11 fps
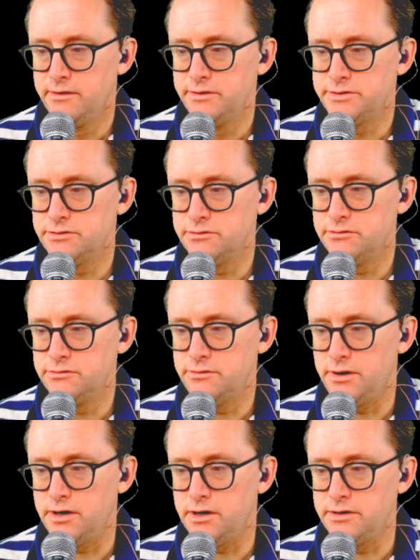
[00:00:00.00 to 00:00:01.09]
to
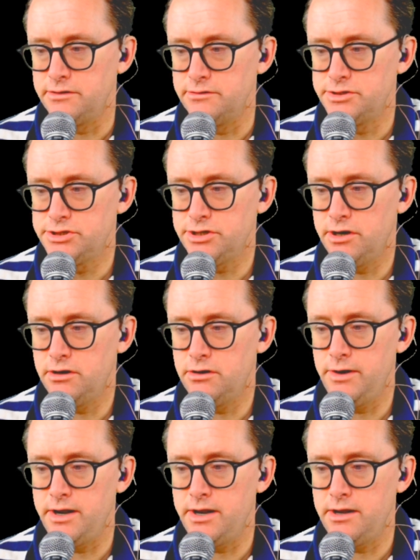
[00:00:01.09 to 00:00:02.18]
another show.
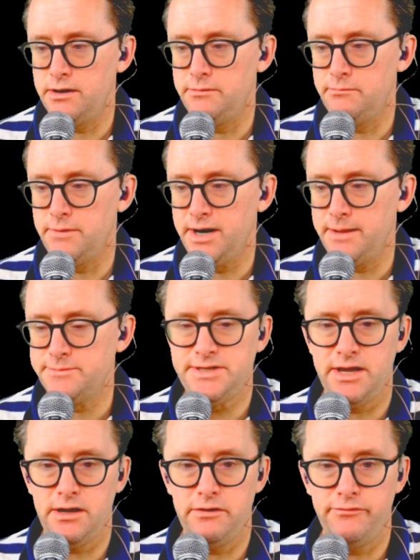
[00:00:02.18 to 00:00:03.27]
And my name's
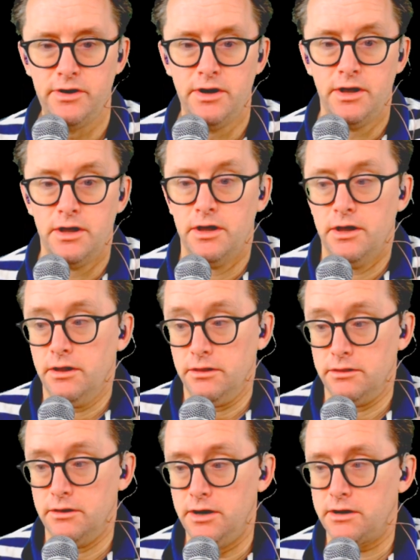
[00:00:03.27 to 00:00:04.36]
Dave.
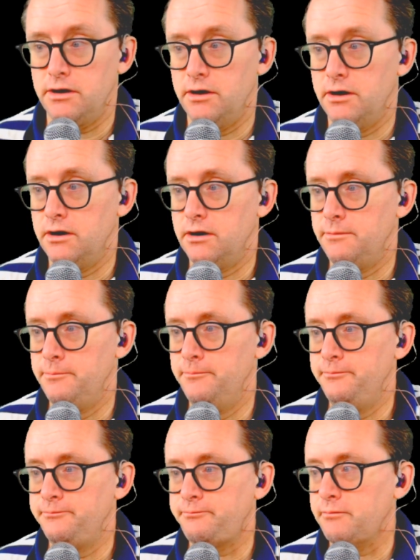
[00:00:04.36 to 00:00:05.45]
Look,
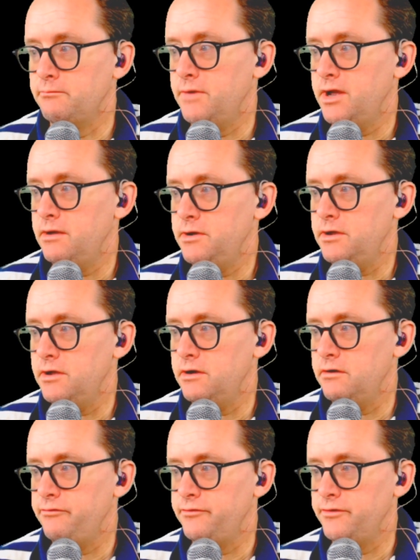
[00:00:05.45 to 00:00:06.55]
maybe
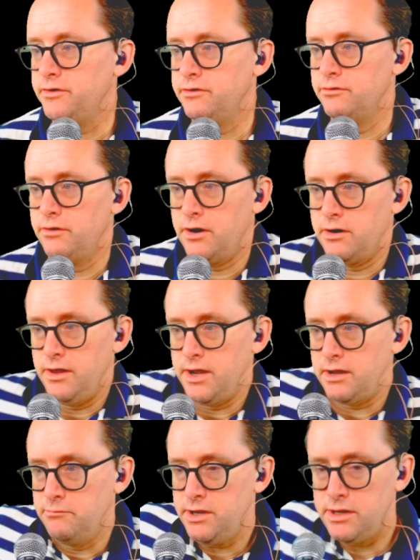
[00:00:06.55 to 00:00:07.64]
if you are like
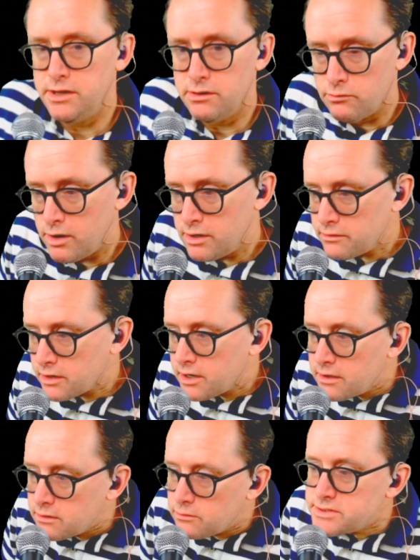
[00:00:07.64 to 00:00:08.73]
me, you're wondering
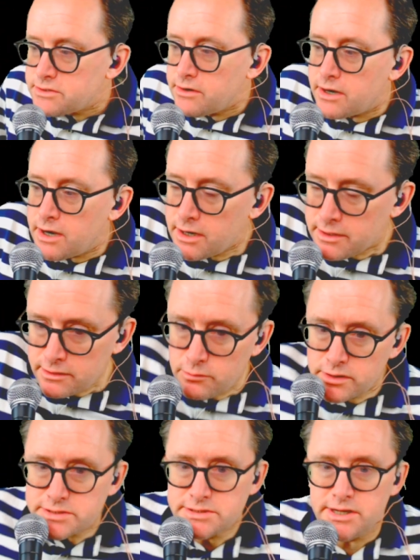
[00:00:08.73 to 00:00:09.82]
kind of what's going on here
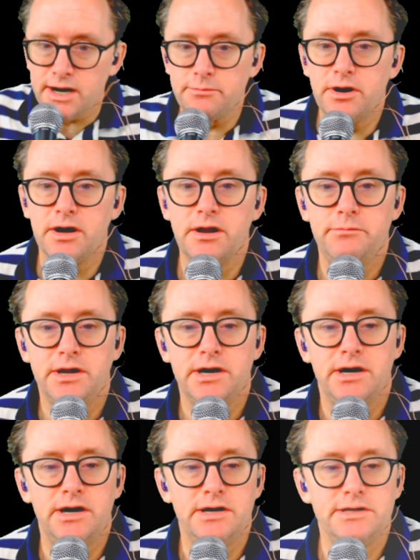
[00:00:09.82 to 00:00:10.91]
with the stock market
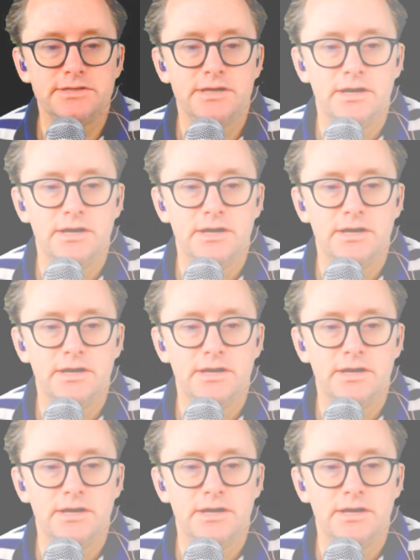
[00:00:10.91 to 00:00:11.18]
because